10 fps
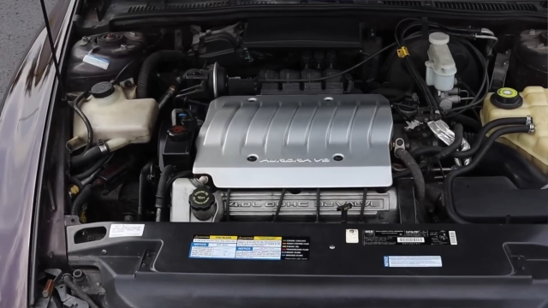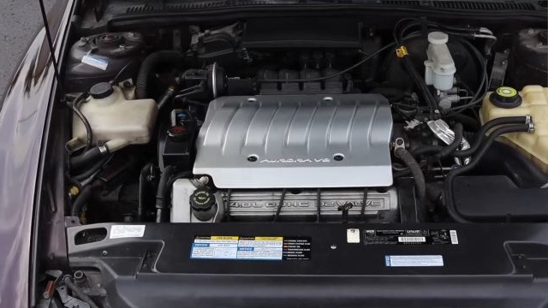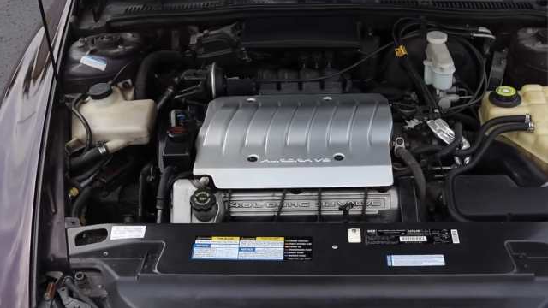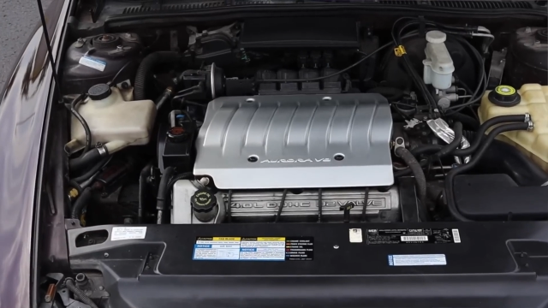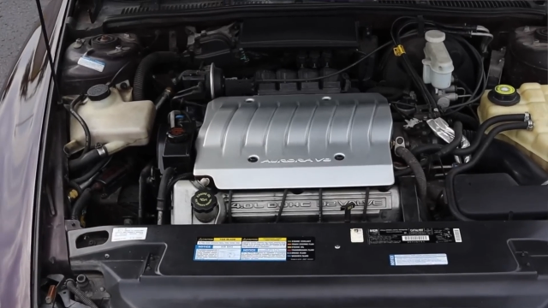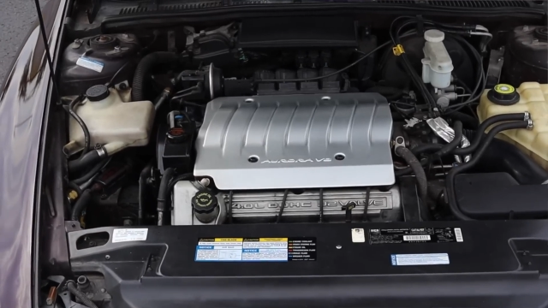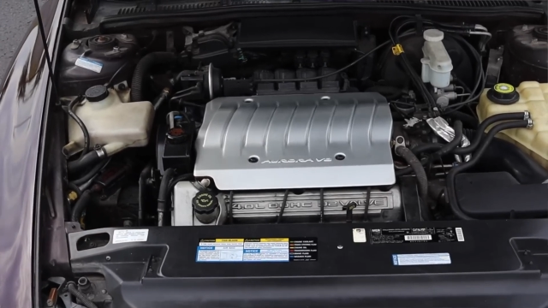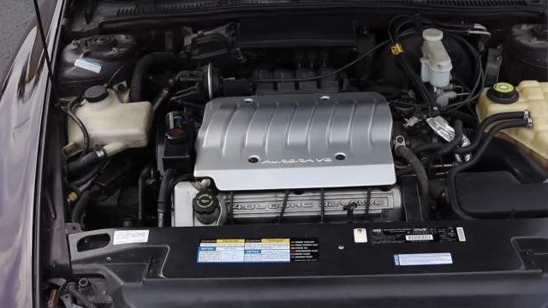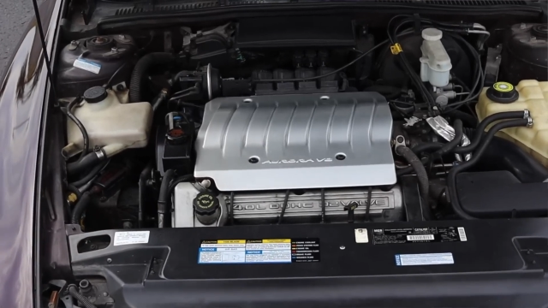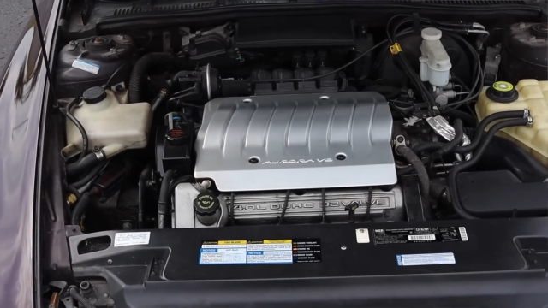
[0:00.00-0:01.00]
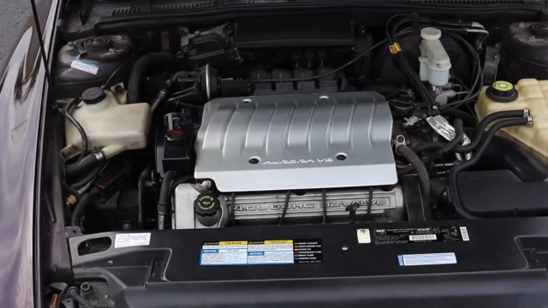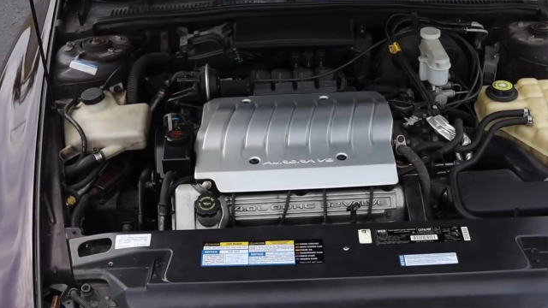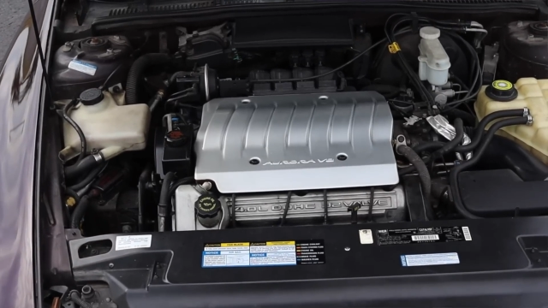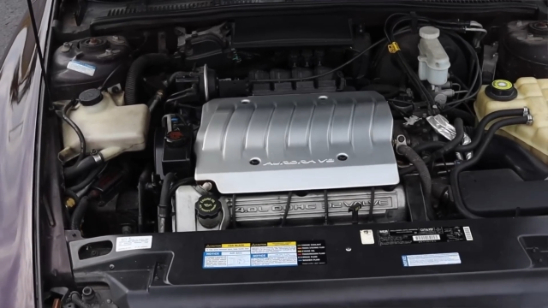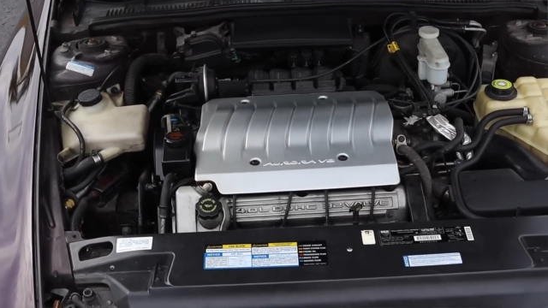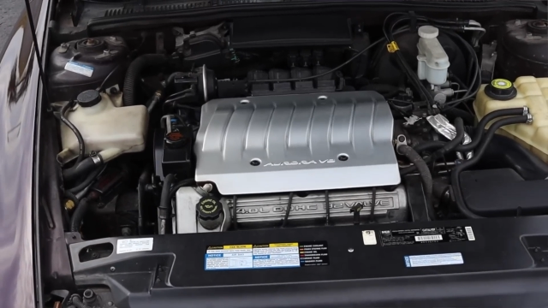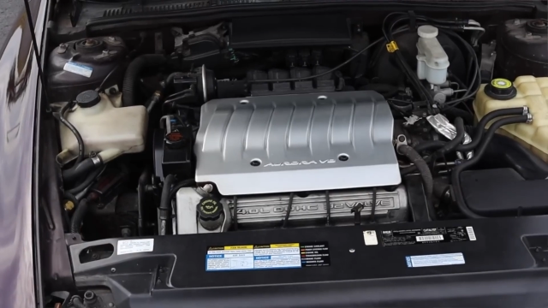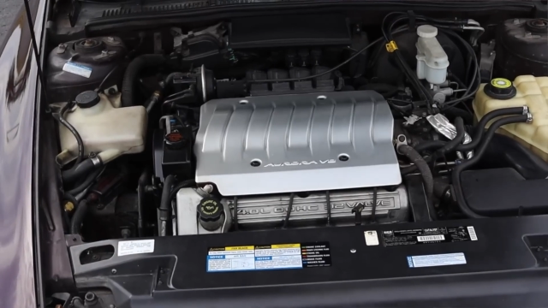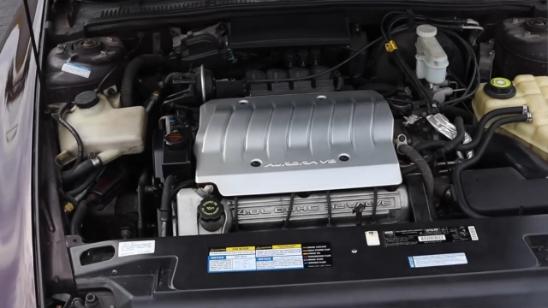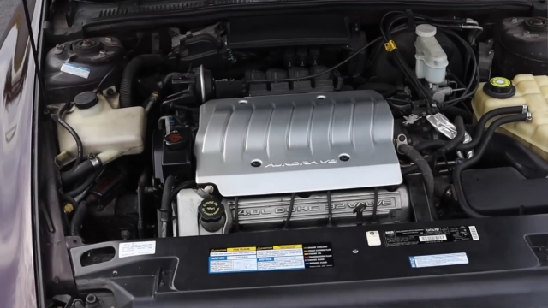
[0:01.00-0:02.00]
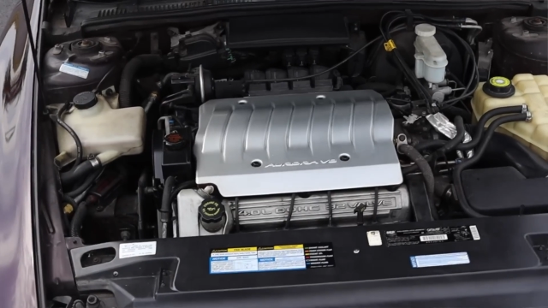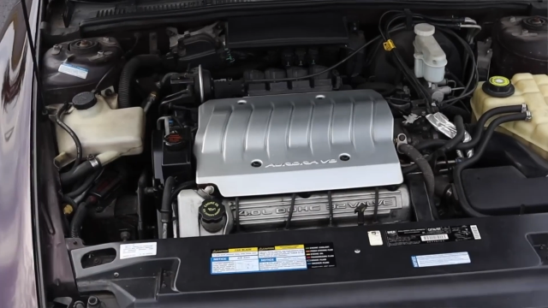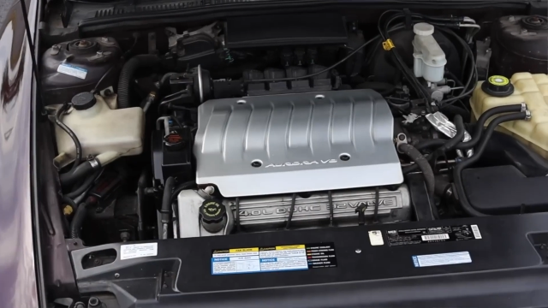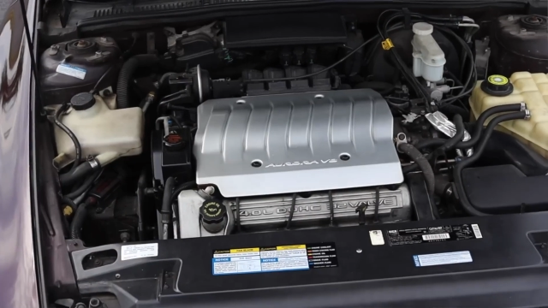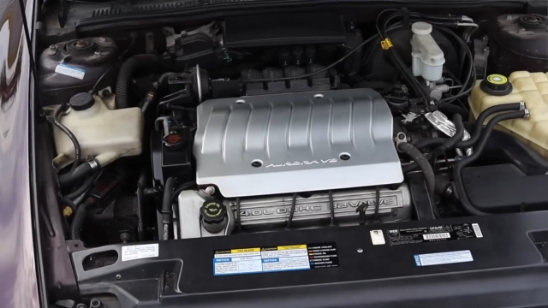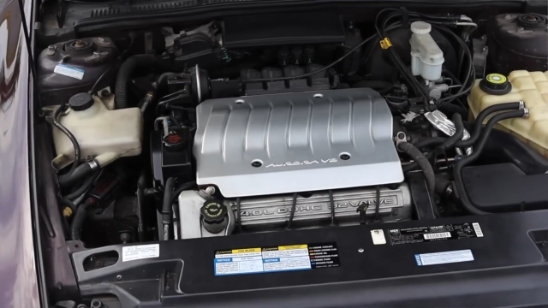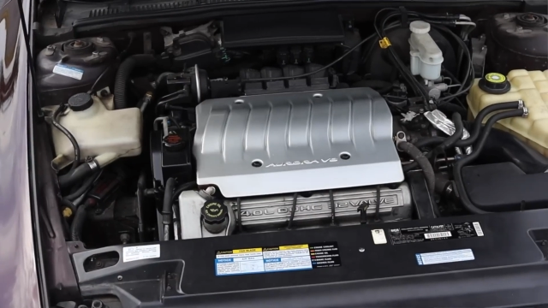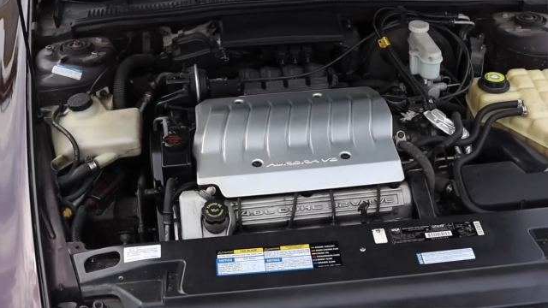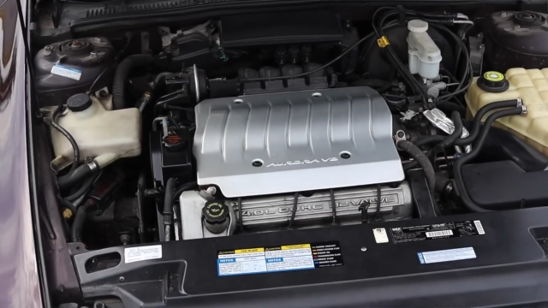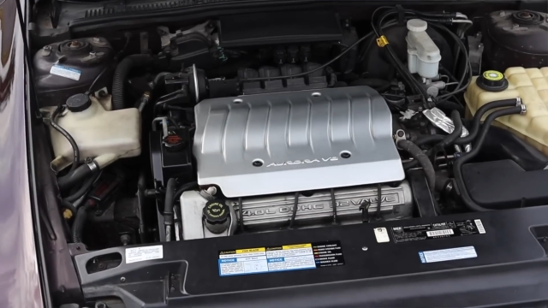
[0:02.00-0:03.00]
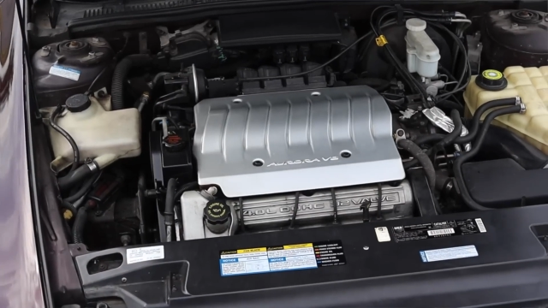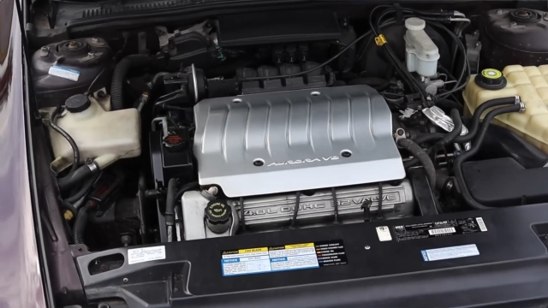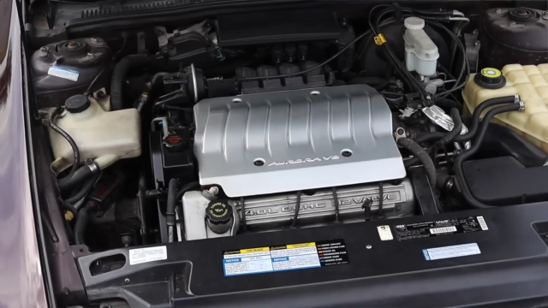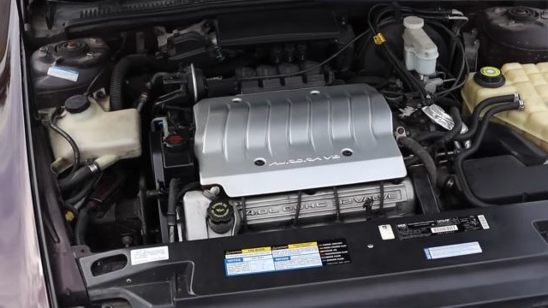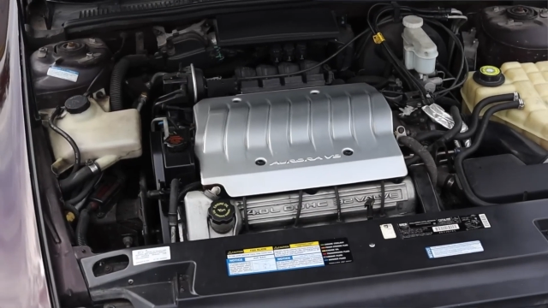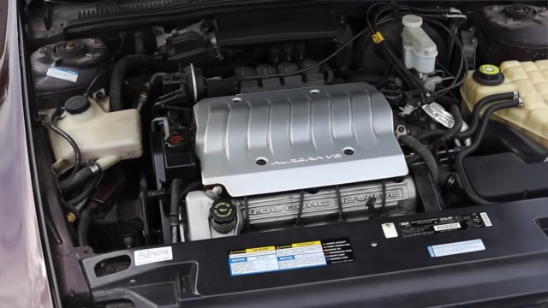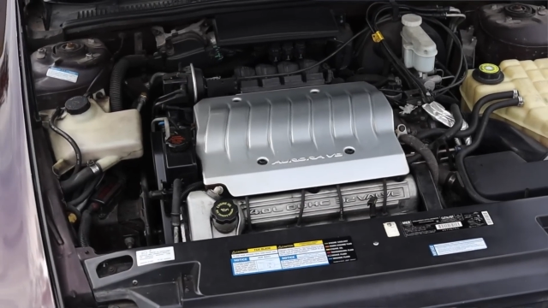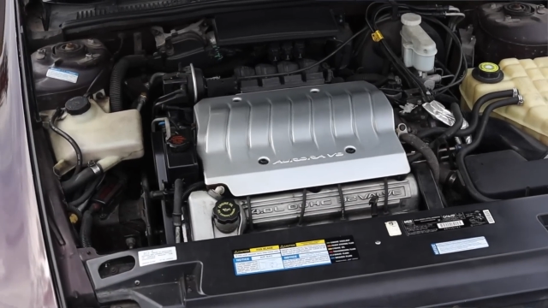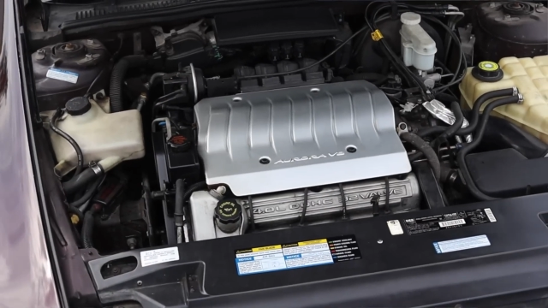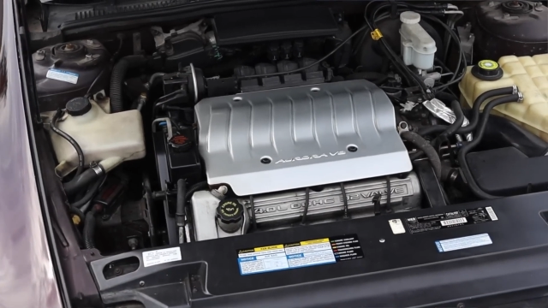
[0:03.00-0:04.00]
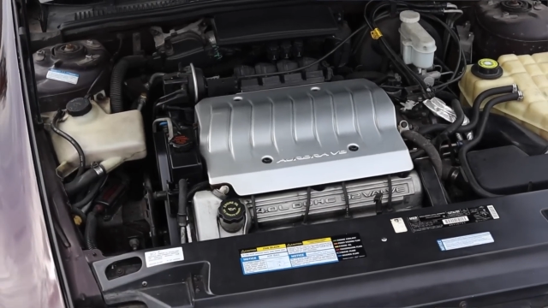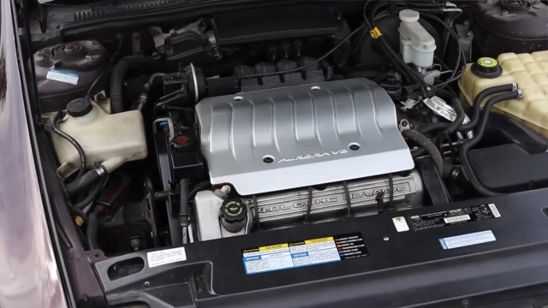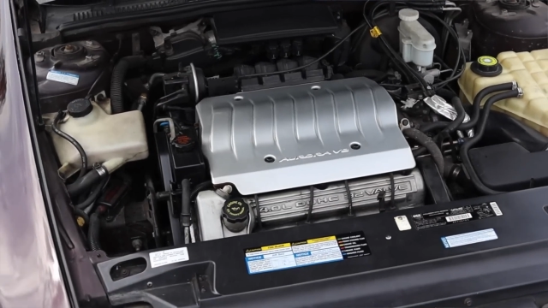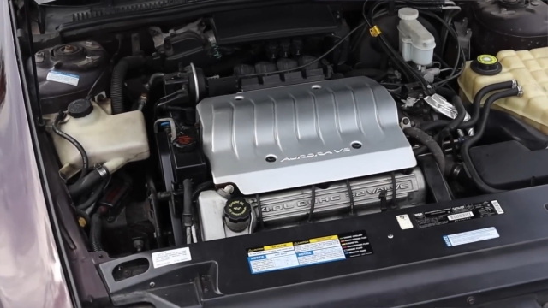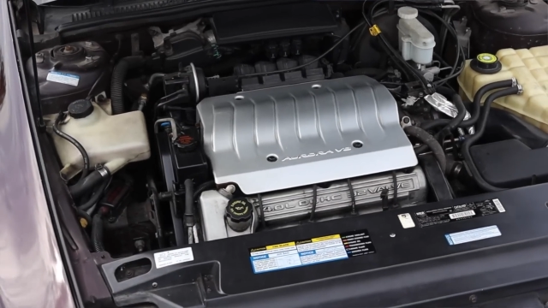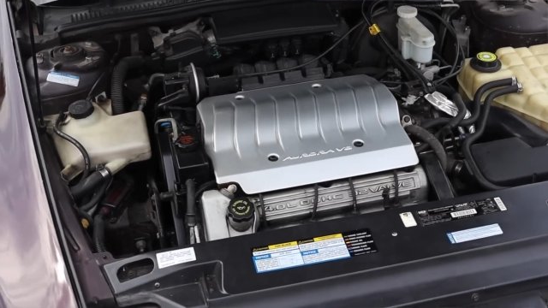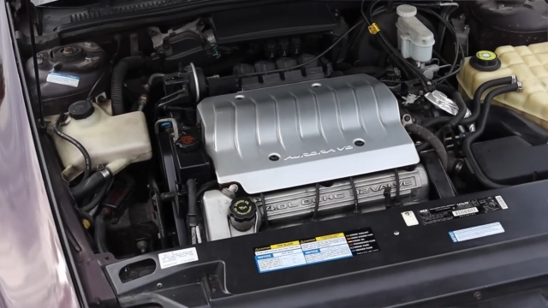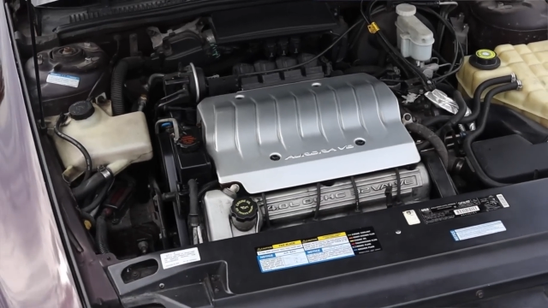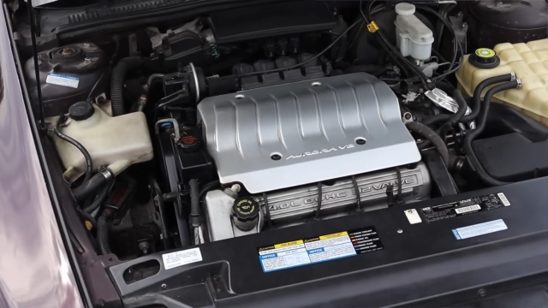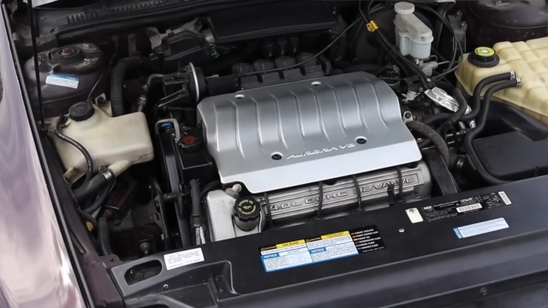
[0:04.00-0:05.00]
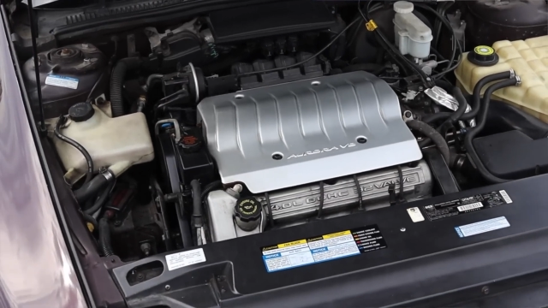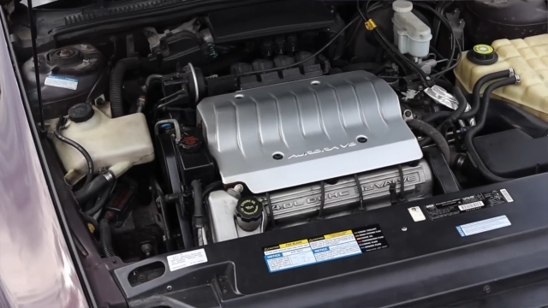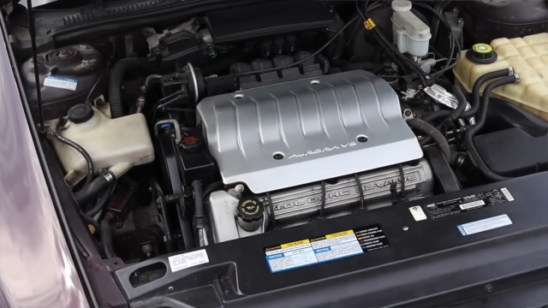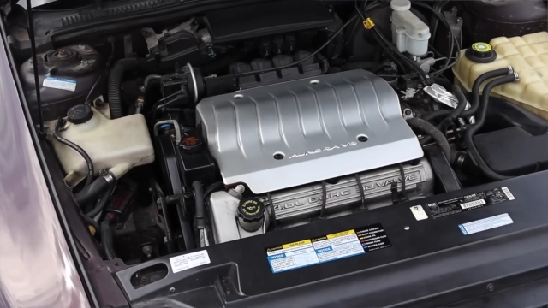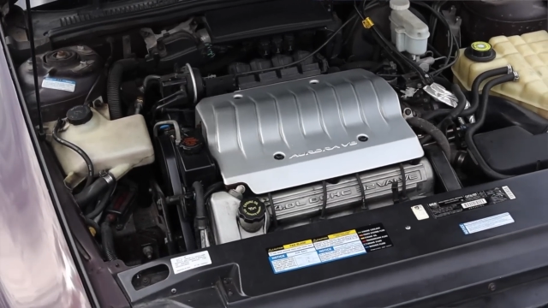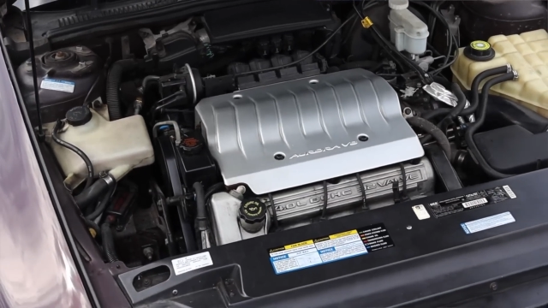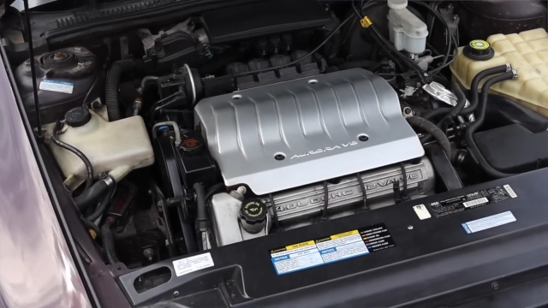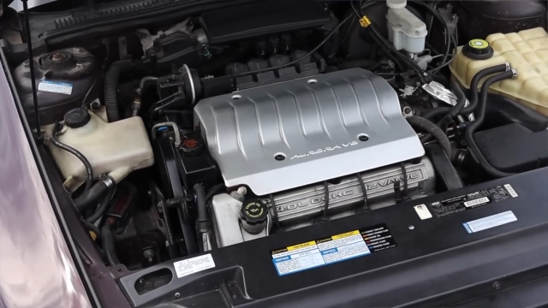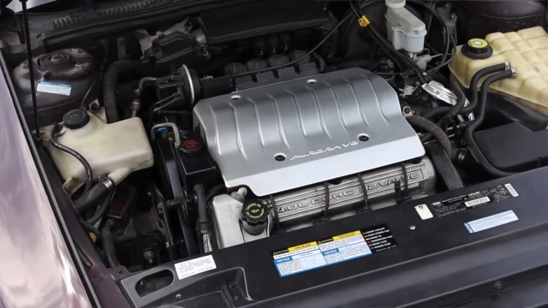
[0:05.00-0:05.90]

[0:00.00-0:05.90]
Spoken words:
No face is visible, so there are no lips to read.